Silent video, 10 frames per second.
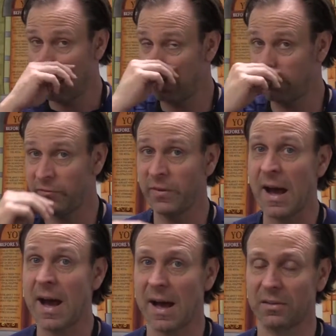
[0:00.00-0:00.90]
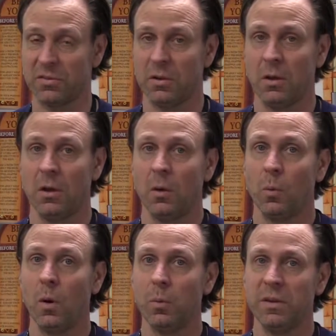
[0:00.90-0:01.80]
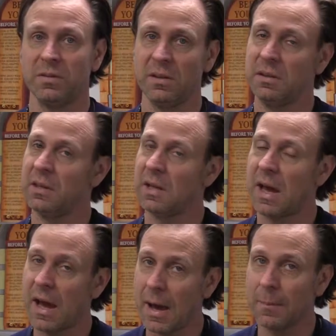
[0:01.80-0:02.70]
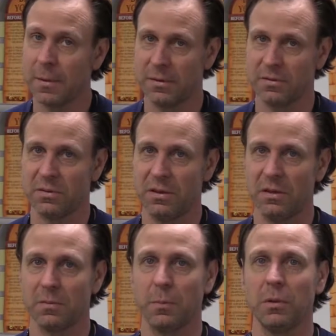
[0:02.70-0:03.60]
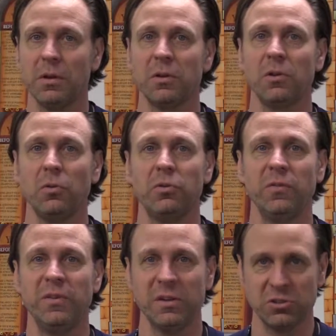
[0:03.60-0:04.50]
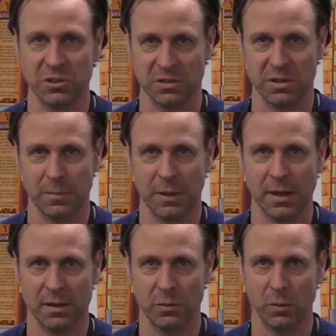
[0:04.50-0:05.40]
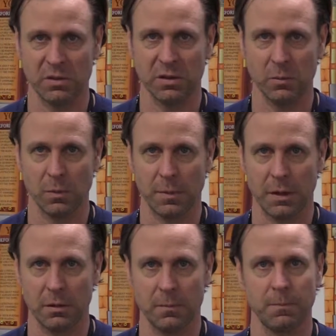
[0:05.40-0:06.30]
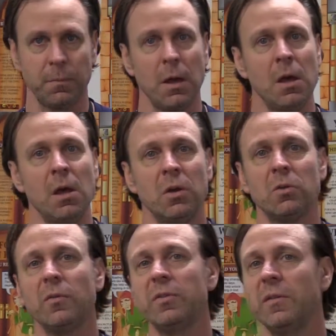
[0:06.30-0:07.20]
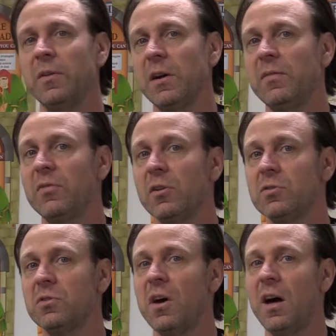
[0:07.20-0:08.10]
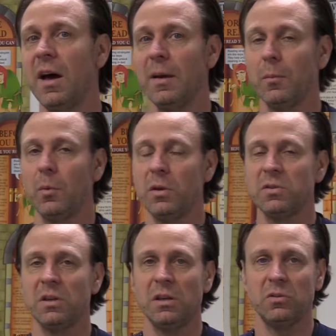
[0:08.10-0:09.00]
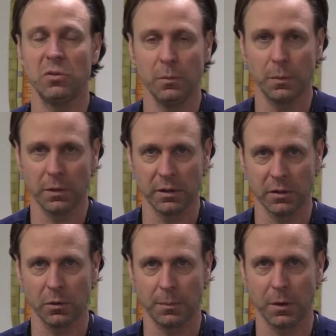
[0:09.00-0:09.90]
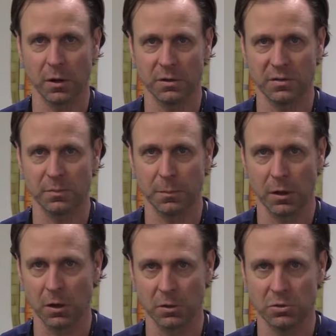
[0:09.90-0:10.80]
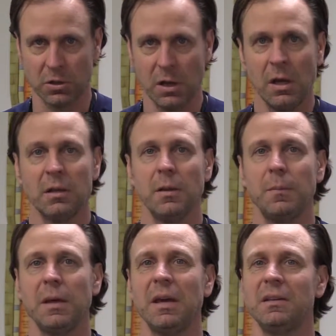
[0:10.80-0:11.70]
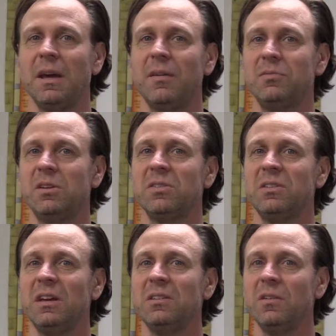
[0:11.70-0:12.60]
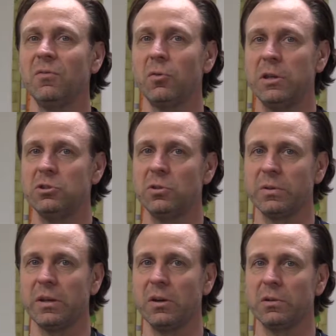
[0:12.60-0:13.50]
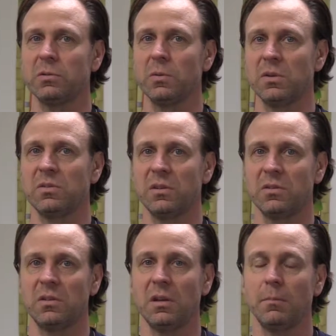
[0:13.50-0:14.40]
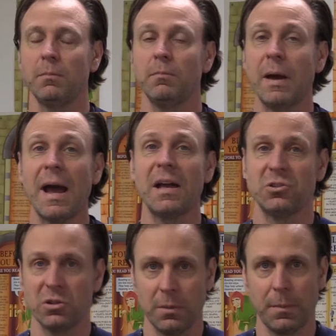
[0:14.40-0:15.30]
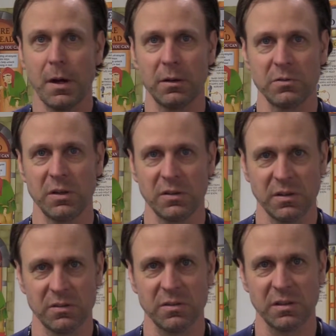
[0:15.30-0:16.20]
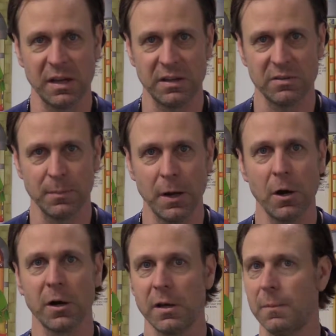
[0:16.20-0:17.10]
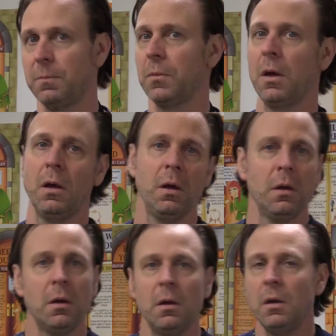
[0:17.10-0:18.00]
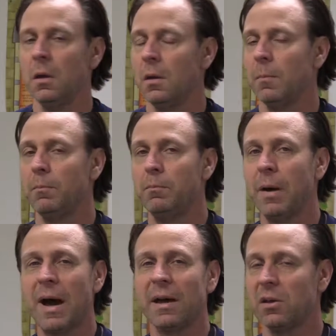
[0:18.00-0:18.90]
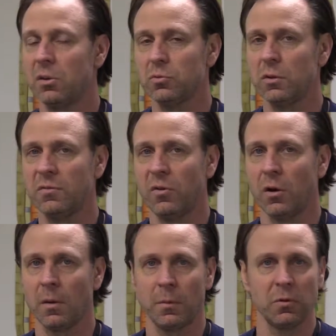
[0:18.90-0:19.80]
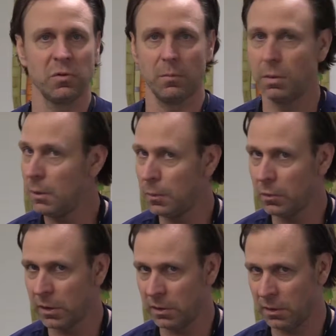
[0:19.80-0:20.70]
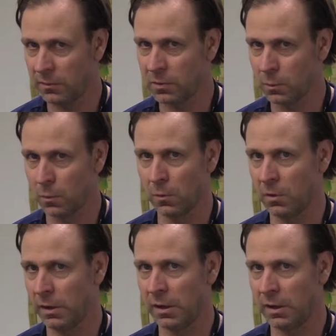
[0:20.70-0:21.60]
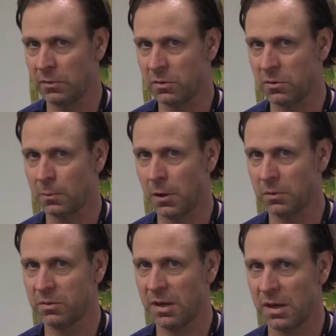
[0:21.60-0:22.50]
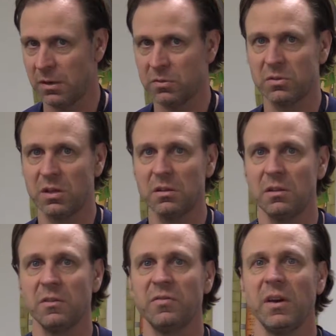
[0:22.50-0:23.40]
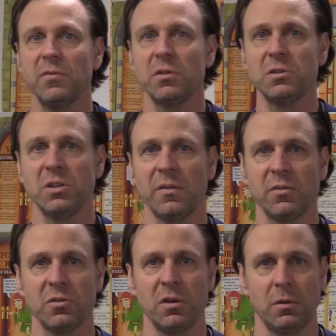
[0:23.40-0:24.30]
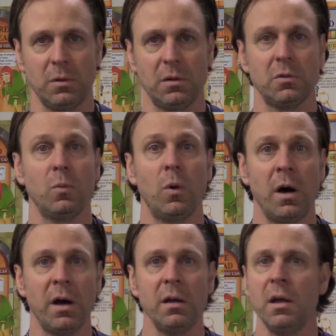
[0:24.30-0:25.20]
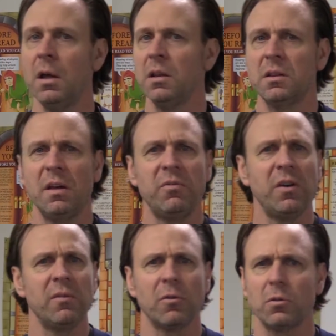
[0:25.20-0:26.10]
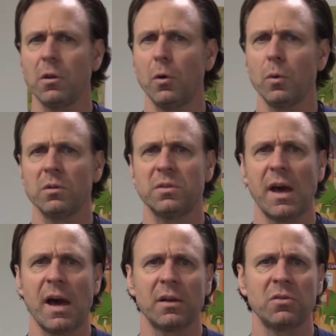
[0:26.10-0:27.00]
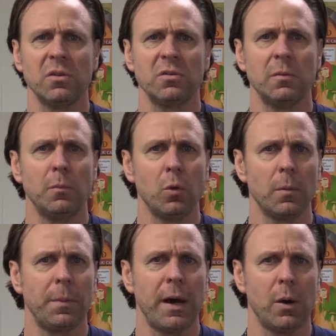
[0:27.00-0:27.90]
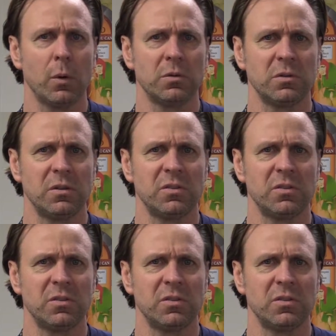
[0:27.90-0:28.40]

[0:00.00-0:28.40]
In fact, what we see that happens is political division coming out of the Whiskey Rebellion. So for the very first time, we see two political parties emerge that begin to have distinctive regional characteristics that match the politics in today's America. Backcountry farmers and people that lived in rural areas and small towns tended to favor the Jeffersonians. Why? They favored lower taxes and more power to the